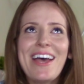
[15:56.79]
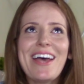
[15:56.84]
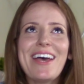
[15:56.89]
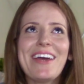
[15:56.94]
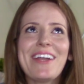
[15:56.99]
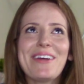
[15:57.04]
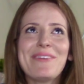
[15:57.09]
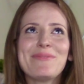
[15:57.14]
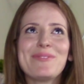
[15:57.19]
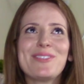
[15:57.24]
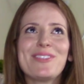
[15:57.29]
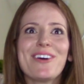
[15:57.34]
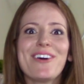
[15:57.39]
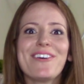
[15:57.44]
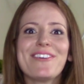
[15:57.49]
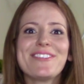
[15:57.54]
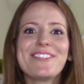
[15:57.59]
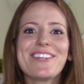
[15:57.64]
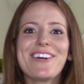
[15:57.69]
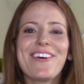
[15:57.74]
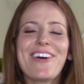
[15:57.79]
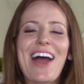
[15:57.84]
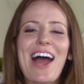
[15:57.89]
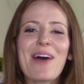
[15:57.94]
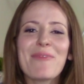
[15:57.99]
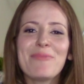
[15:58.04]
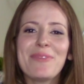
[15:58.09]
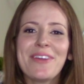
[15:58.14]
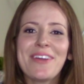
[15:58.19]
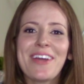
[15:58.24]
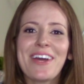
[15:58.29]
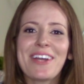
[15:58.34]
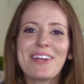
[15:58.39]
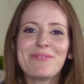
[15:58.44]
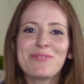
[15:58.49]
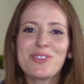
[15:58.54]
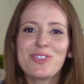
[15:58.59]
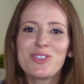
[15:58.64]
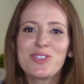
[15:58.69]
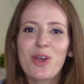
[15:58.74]
And I'm so happy, and
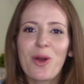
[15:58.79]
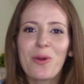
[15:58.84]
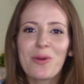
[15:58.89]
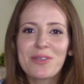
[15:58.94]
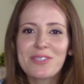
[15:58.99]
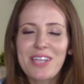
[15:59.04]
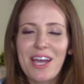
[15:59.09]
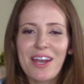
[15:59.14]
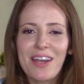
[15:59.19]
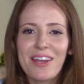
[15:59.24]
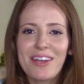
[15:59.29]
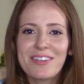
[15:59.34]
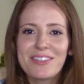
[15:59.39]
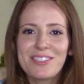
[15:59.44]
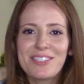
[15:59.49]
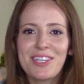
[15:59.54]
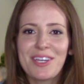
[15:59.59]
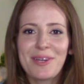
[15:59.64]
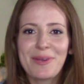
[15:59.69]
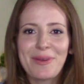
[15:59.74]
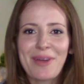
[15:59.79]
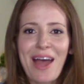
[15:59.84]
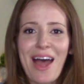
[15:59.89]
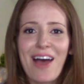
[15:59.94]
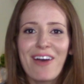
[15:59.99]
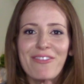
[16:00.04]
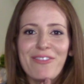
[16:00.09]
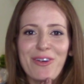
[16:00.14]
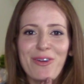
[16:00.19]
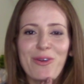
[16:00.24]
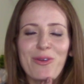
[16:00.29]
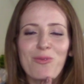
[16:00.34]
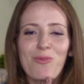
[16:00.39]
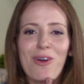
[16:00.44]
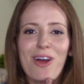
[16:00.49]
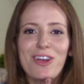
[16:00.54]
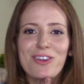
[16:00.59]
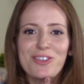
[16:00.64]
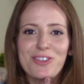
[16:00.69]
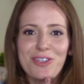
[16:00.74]
I'm just so excited to have our own
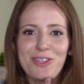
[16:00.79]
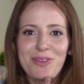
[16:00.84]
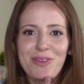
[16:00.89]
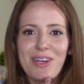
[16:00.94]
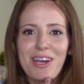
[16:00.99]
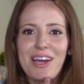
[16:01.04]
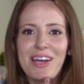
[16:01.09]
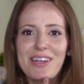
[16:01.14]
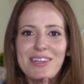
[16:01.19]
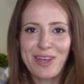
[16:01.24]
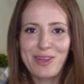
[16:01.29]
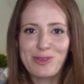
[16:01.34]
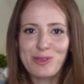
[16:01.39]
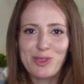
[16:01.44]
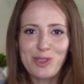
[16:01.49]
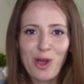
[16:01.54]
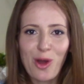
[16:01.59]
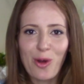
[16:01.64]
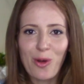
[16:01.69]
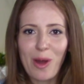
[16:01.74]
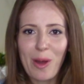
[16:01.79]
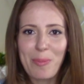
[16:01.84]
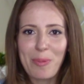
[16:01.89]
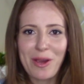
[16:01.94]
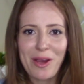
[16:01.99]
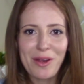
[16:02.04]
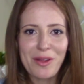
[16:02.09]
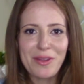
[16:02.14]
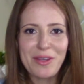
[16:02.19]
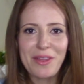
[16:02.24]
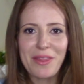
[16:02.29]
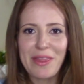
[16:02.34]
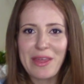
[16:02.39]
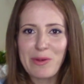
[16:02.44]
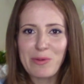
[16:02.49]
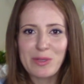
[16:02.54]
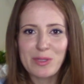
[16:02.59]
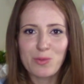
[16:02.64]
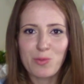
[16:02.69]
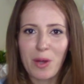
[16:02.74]
washer, you guys. So apparently
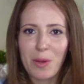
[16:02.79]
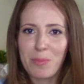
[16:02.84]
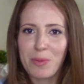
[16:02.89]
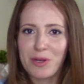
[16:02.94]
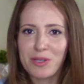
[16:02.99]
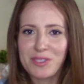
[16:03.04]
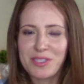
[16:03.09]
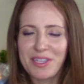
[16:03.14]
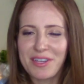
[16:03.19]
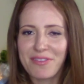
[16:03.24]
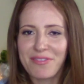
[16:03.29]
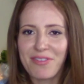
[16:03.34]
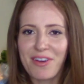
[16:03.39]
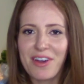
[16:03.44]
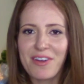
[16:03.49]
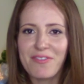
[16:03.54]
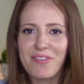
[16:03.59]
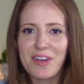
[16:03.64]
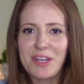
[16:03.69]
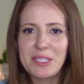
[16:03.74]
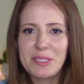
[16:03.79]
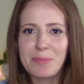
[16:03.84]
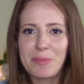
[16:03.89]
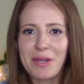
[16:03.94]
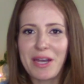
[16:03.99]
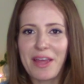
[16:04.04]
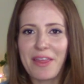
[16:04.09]
there was one person in front of us, but I